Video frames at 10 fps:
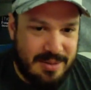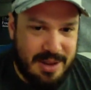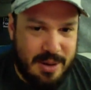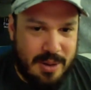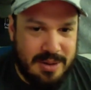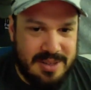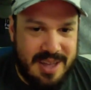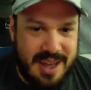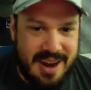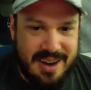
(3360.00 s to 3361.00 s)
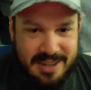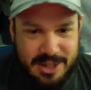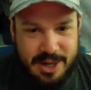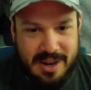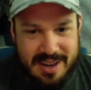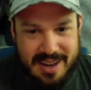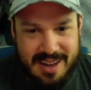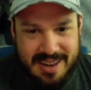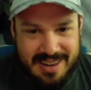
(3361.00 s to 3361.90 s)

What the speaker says: gold is there, shotgun,